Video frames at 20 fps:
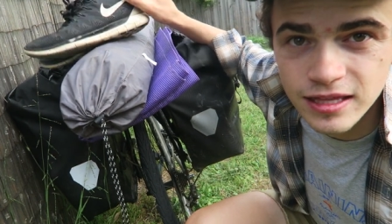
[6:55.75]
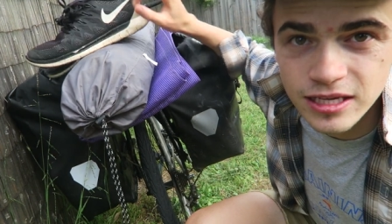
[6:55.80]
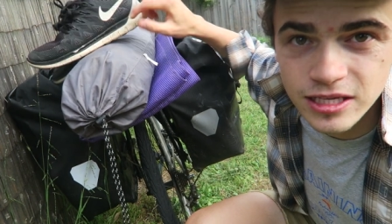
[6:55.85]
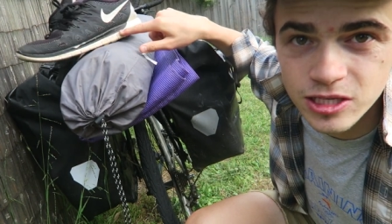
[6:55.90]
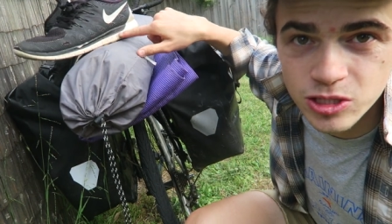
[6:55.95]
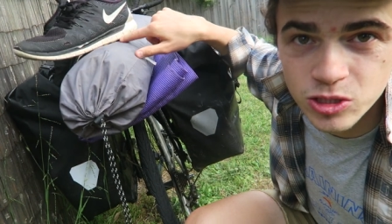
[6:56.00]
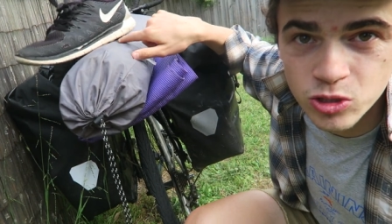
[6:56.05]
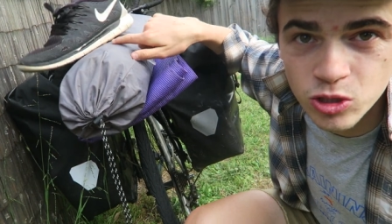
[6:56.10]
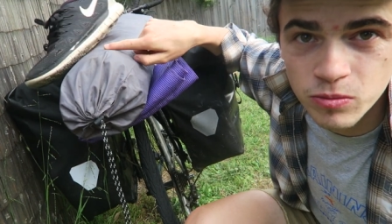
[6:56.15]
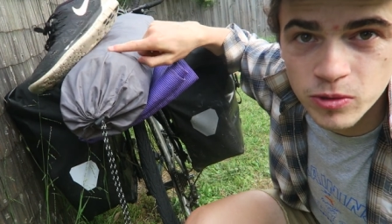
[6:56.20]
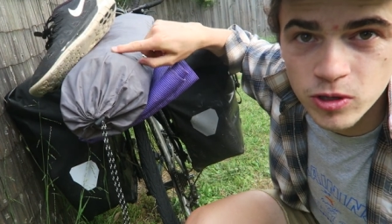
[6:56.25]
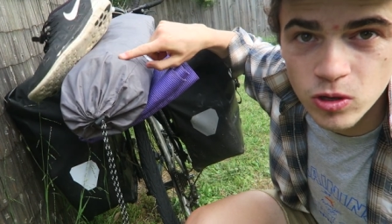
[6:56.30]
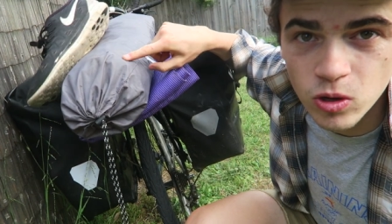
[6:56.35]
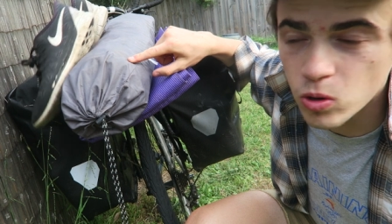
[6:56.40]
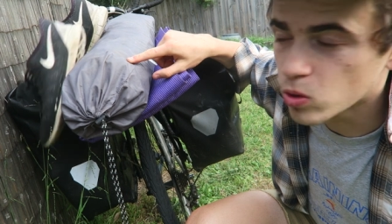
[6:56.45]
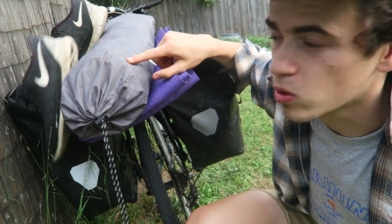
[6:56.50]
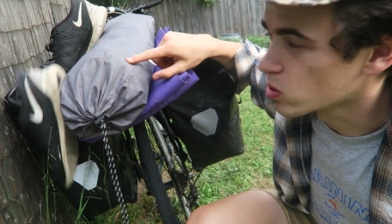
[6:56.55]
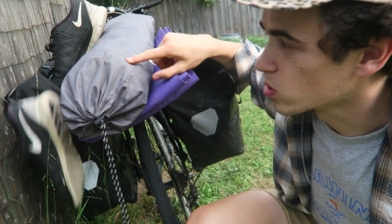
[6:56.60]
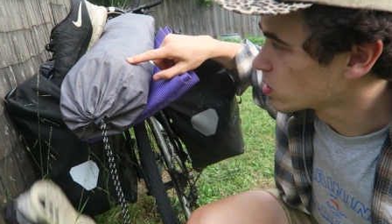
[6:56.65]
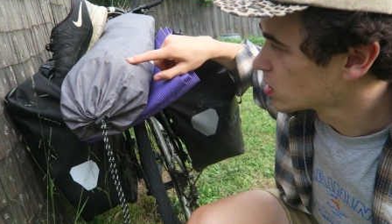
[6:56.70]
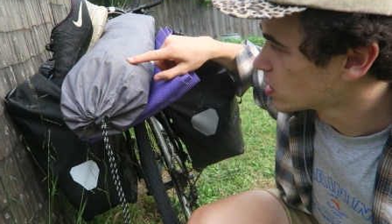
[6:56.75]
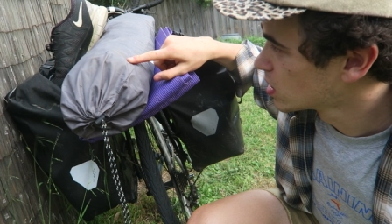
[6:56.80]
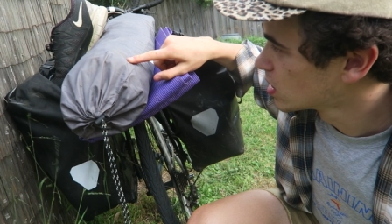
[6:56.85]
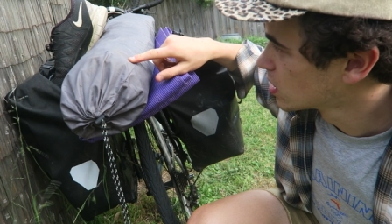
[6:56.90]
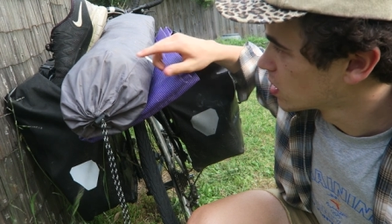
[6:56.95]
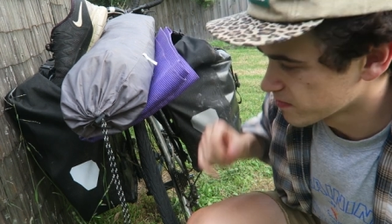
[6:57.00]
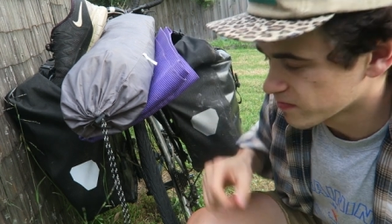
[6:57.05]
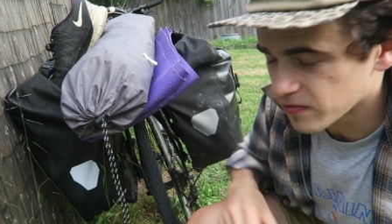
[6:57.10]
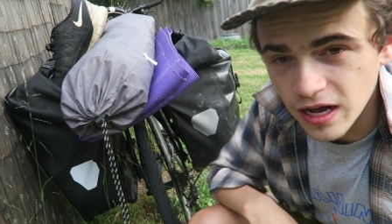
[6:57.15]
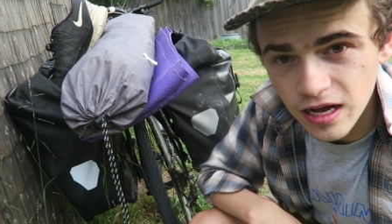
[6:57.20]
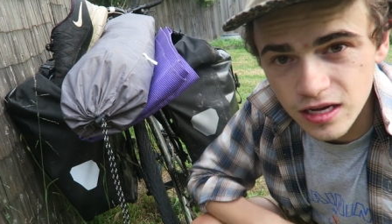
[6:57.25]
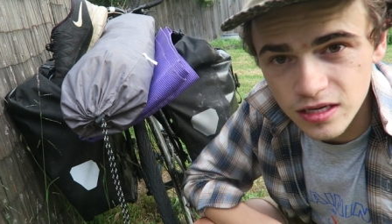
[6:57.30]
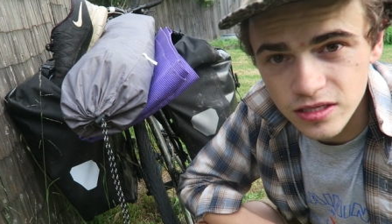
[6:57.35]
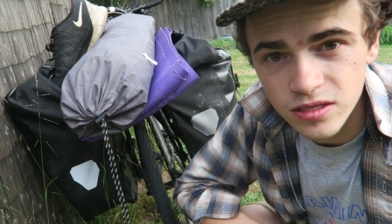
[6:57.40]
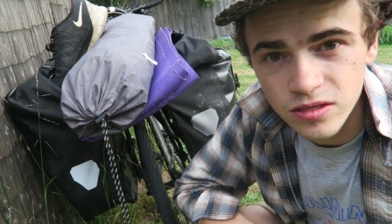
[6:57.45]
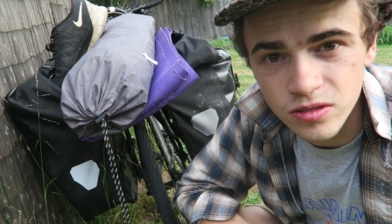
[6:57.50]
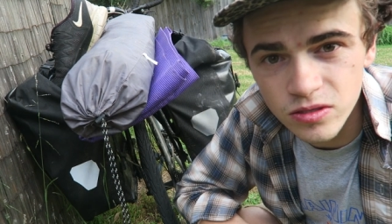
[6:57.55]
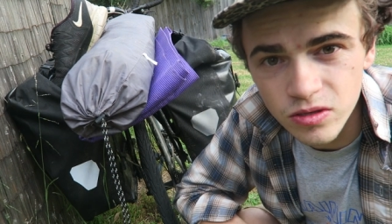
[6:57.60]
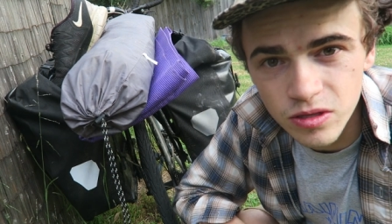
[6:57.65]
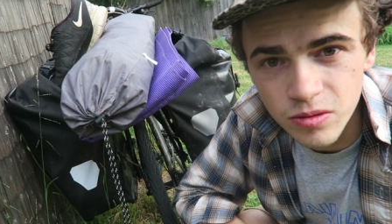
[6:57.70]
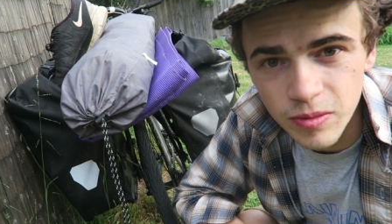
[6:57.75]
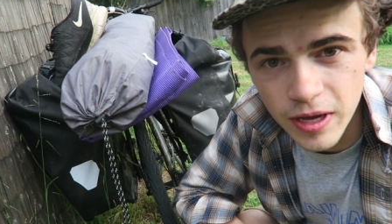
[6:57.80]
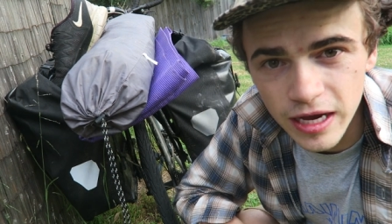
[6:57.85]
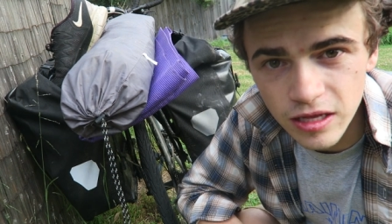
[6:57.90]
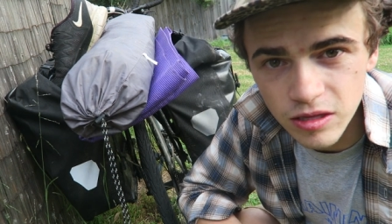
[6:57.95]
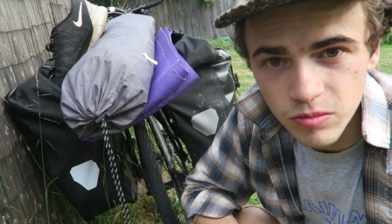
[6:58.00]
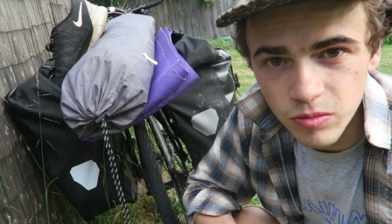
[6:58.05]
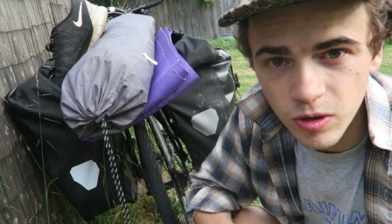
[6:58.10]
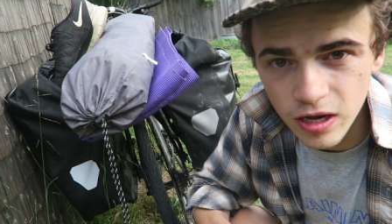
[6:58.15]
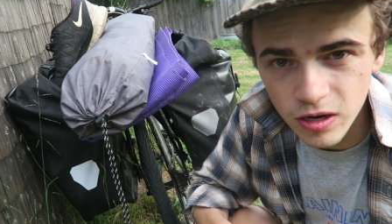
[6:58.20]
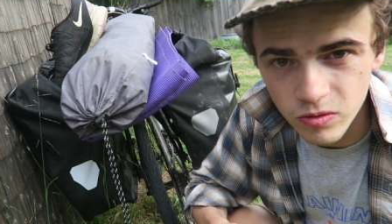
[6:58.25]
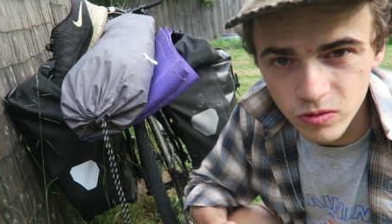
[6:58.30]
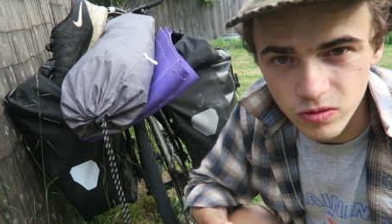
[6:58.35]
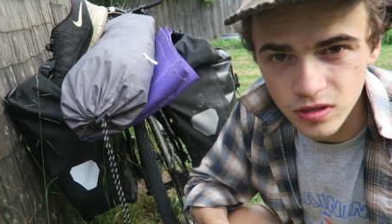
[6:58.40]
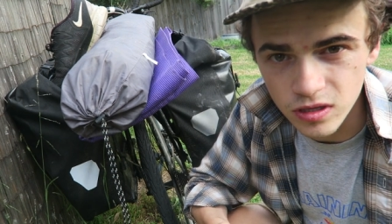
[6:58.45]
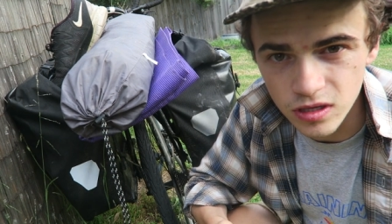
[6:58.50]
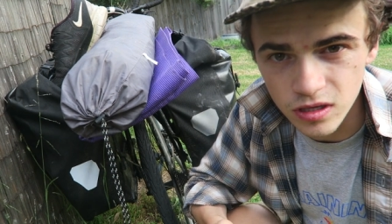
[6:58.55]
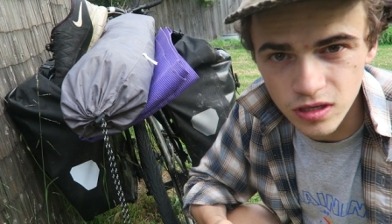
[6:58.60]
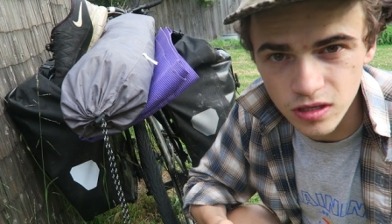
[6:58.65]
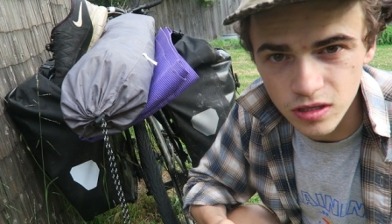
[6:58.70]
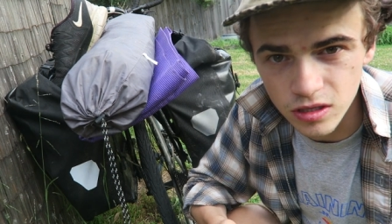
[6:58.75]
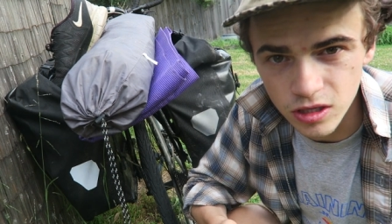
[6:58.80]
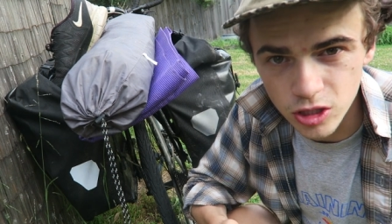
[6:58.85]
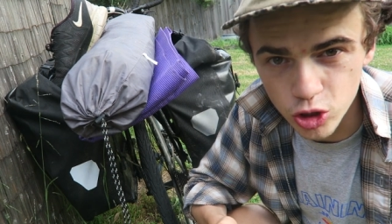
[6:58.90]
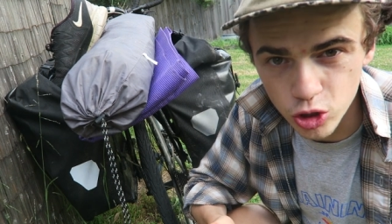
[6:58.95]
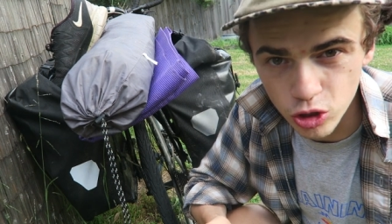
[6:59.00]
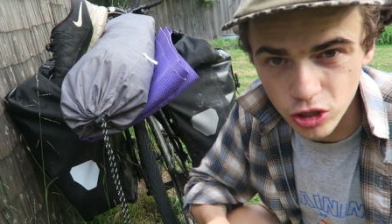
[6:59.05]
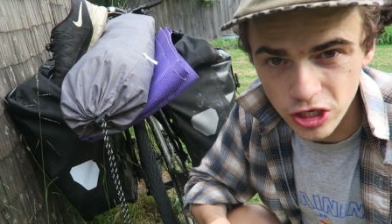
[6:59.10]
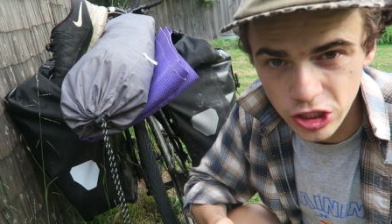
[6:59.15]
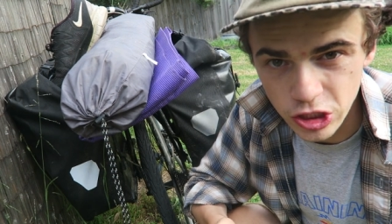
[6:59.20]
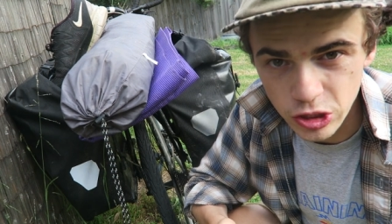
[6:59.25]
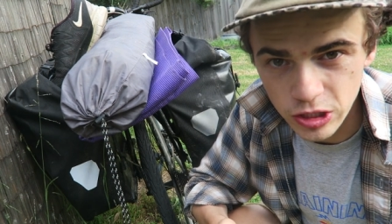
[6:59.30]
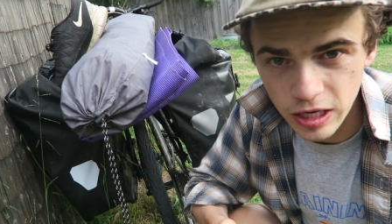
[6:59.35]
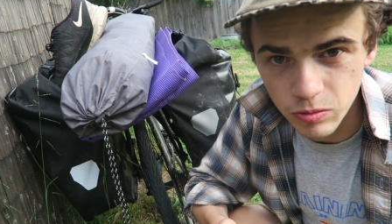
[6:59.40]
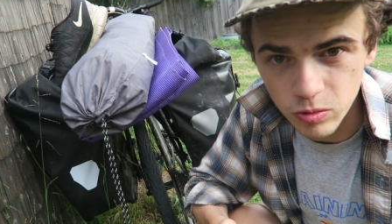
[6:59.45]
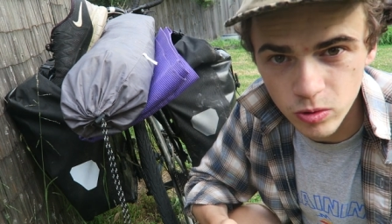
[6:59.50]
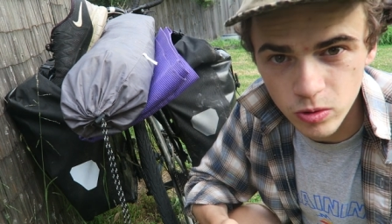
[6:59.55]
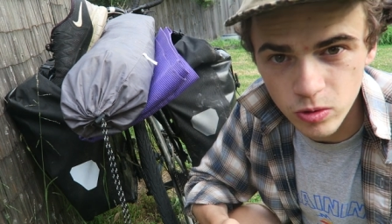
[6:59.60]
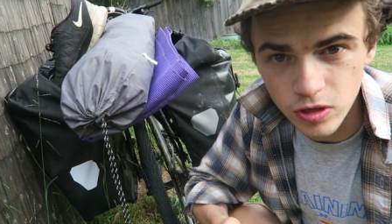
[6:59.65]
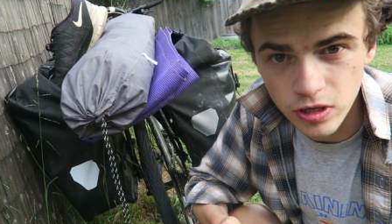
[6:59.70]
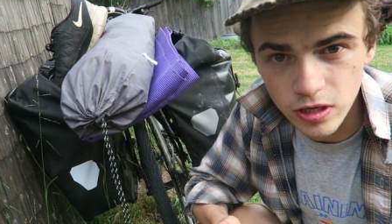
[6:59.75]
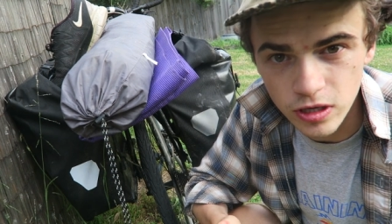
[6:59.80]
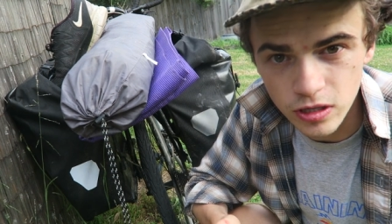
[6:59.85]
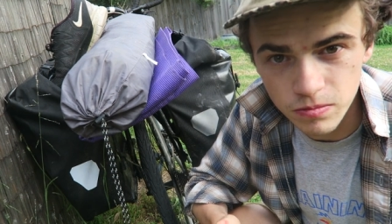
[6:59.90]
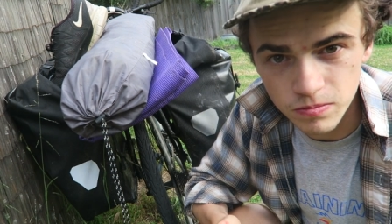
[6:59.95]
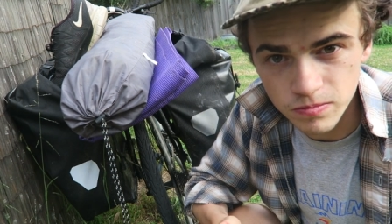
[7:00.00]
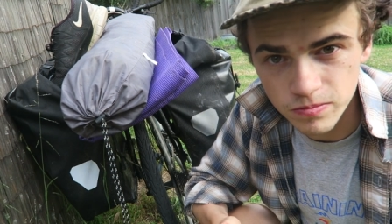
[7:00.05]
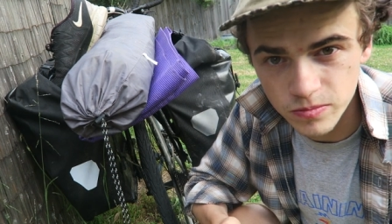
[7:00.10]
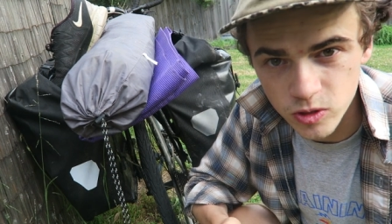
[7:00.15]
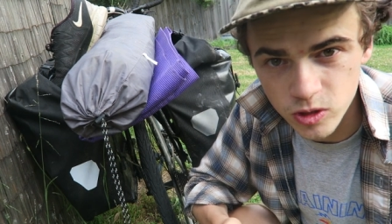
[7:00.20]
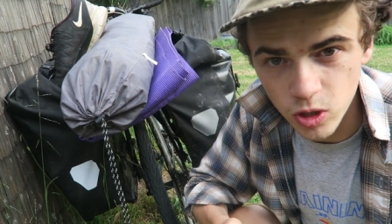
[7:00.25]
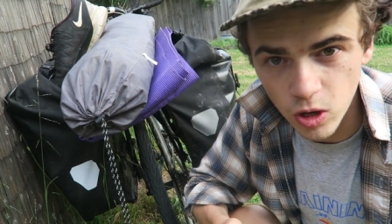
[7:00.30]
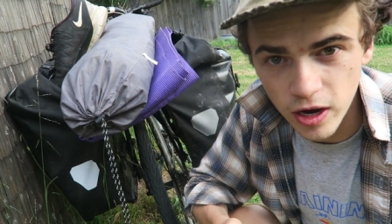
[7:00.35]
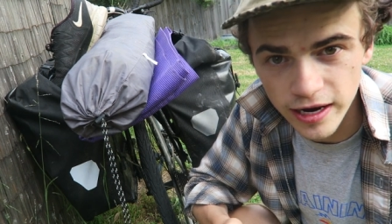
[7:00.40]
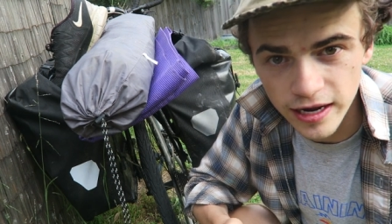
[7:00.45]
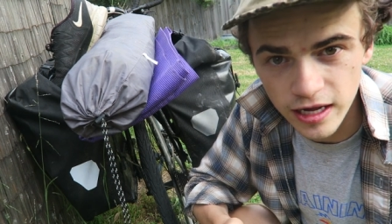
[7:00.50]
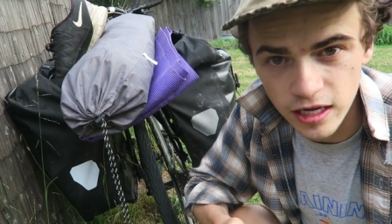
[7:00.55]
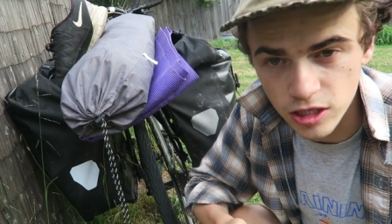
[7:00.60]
This is normally all fastened on the back of the bike with a, a jockey strap or a tie